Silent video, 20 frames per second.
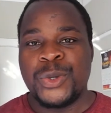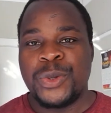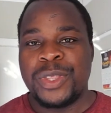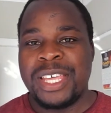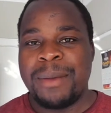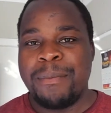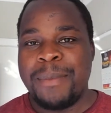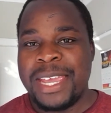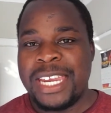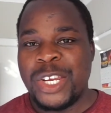
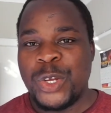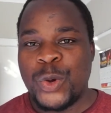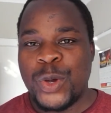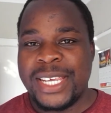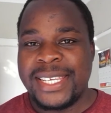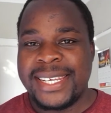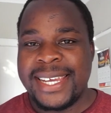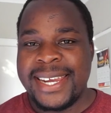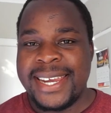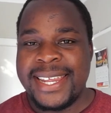So the
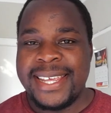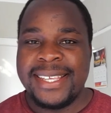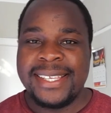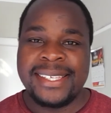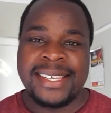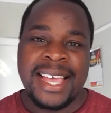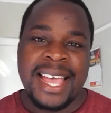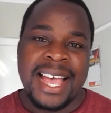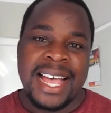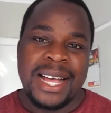main question
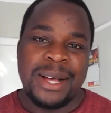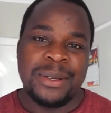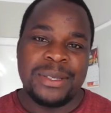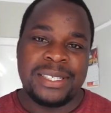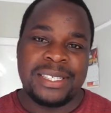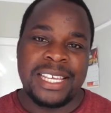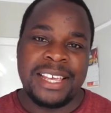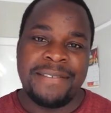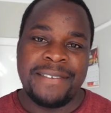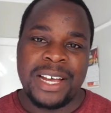is,
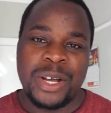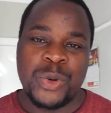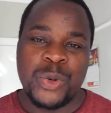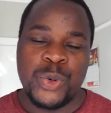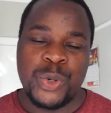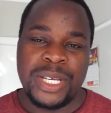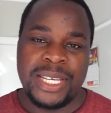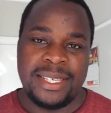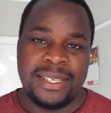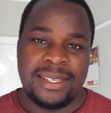how safe
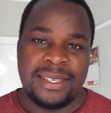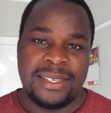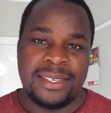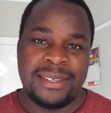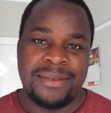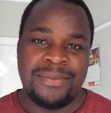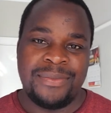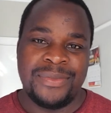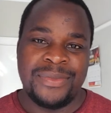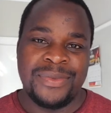are
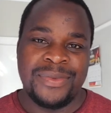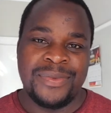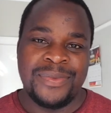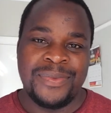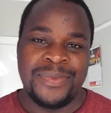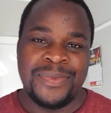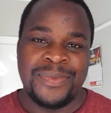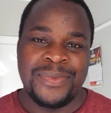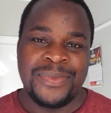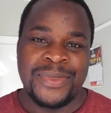cookies?
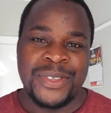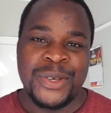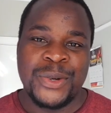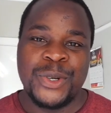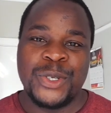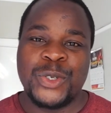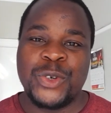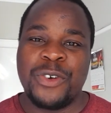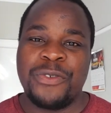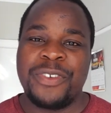
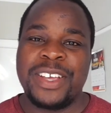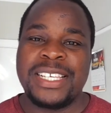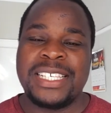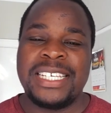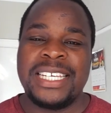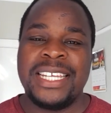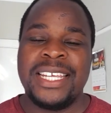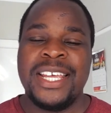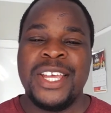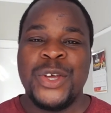Because
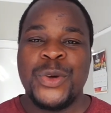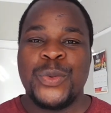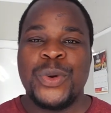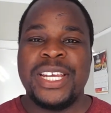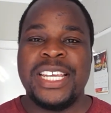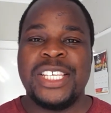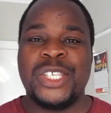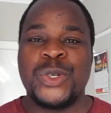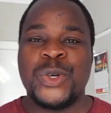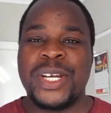obviously
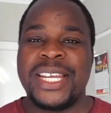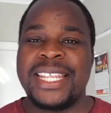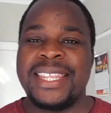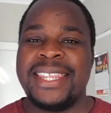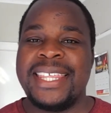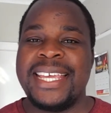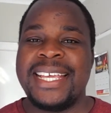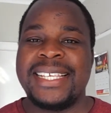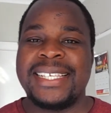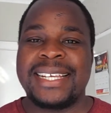when you're
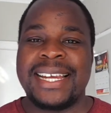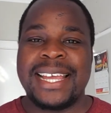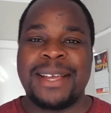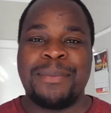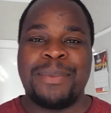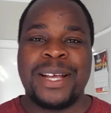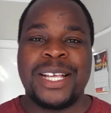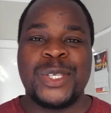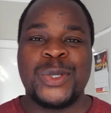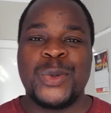storing
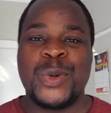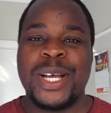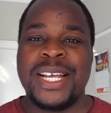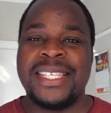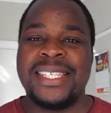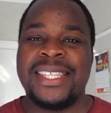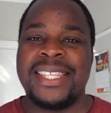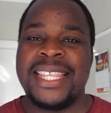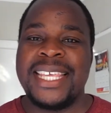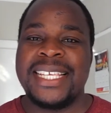things like
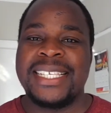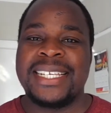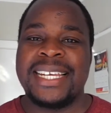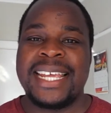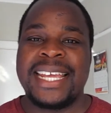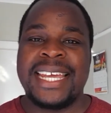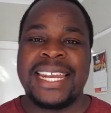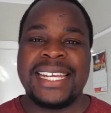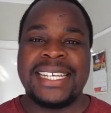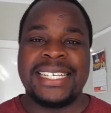passwords,
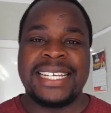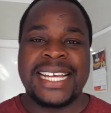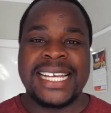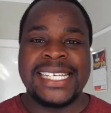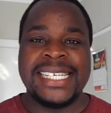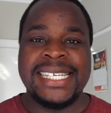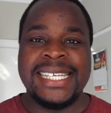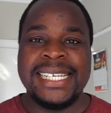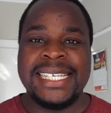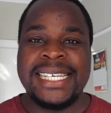things like
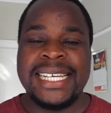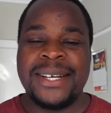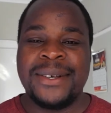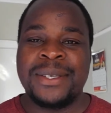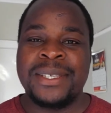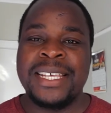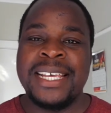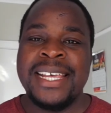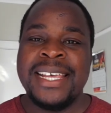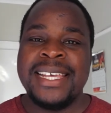credit card
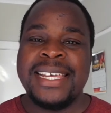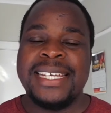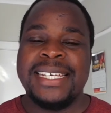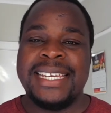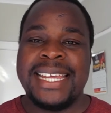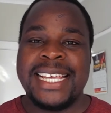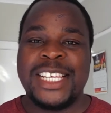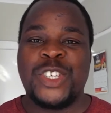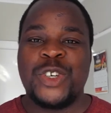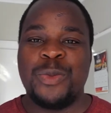details,
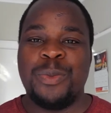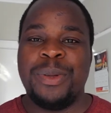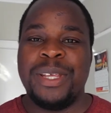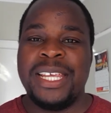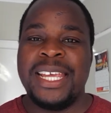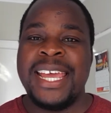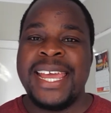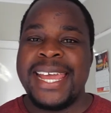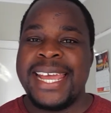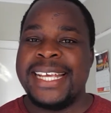it has
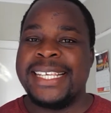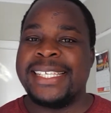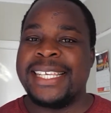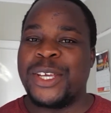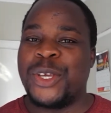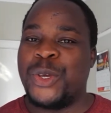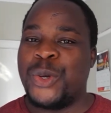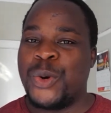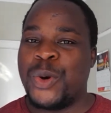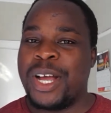to be
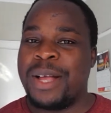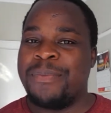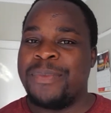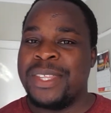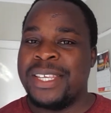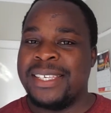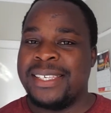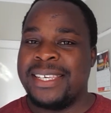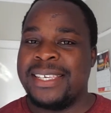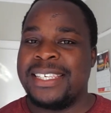a
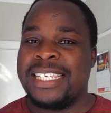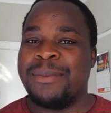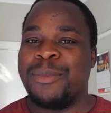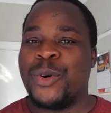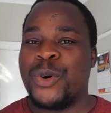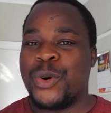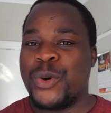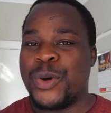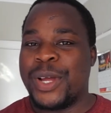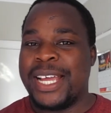secure
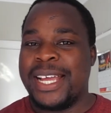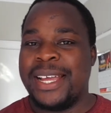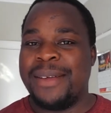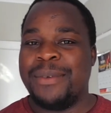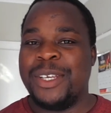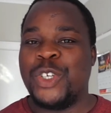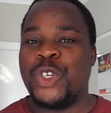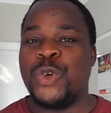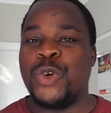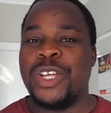system, or
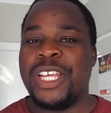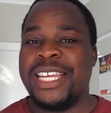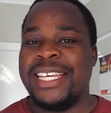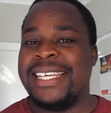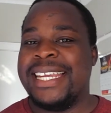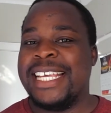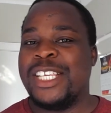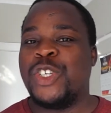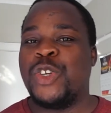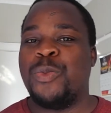
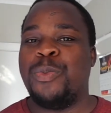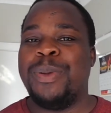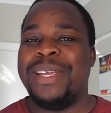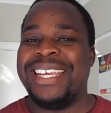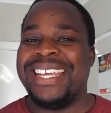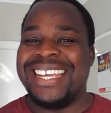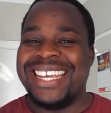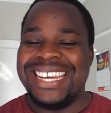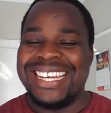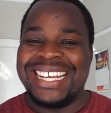it has to
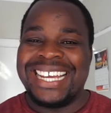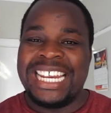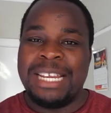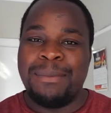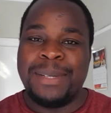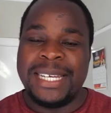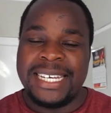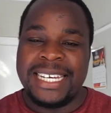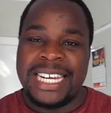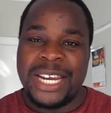be
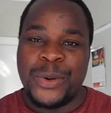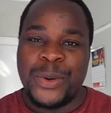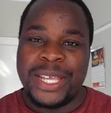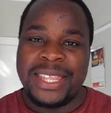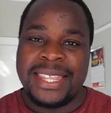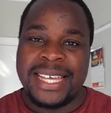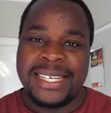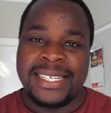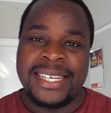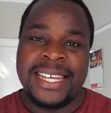encrypted in
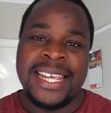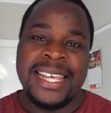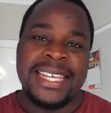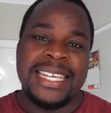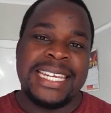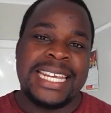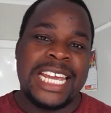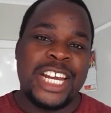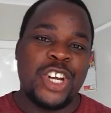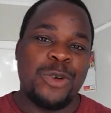a way that
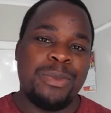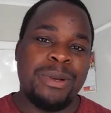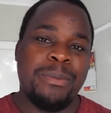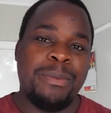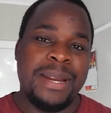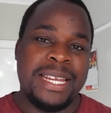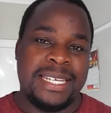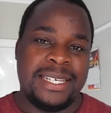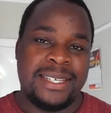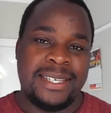it
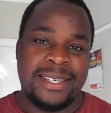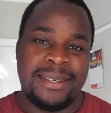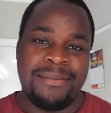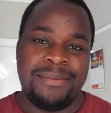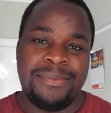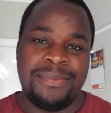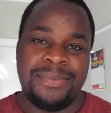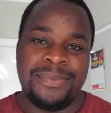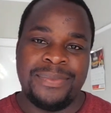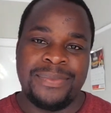cannot be
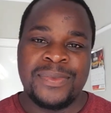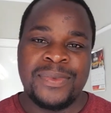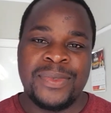breached.